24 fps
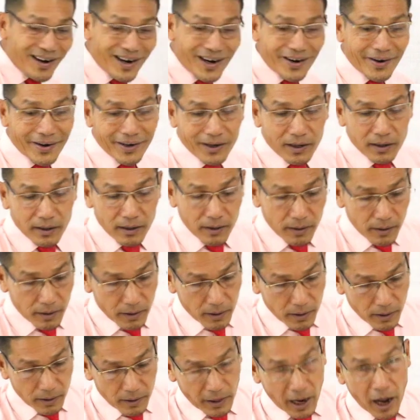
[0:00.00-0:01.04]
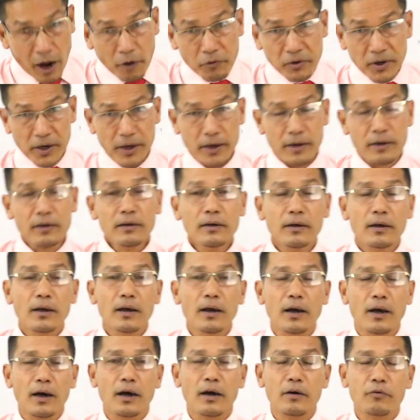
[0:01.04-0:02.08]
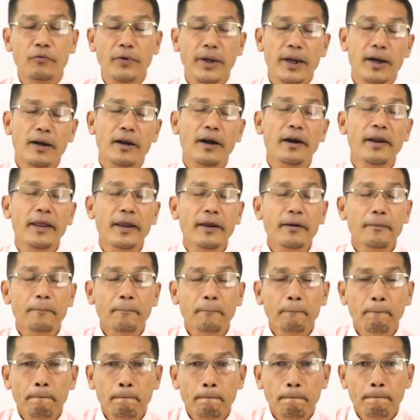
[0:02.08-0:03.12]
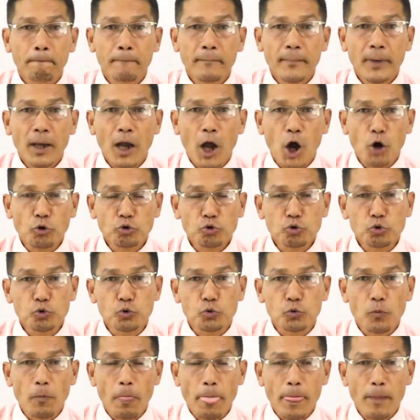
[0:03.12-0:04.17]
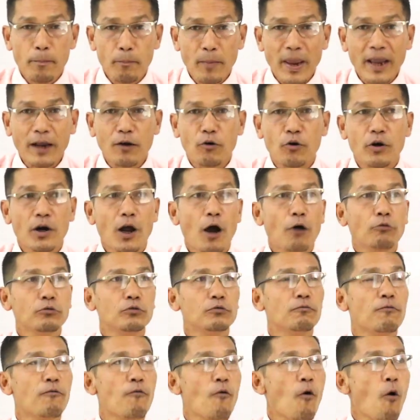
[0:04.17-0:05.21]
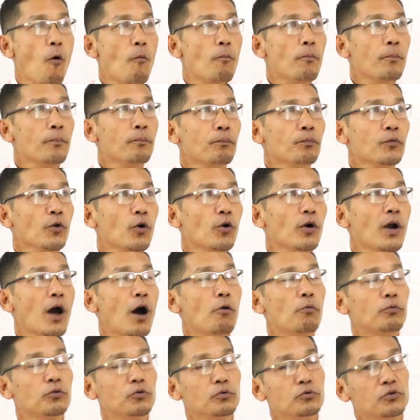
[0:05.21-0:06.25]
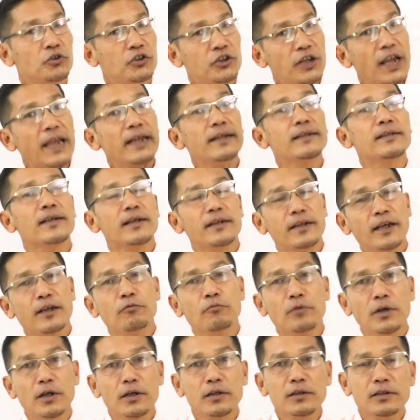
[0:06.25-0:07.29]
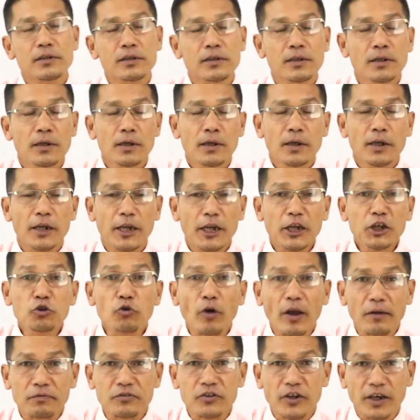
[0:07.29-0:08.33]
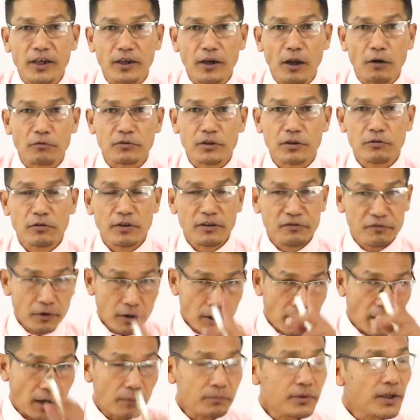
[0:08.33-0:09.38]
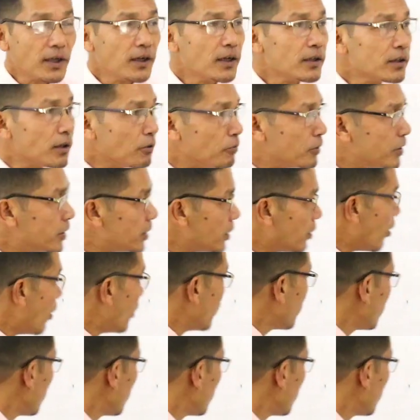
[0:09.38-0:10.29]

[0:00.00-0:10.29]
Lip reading: learning noun here we are learning how to make or how to form or how to change certain words into abstract nouns. So if am tanga to gisi ko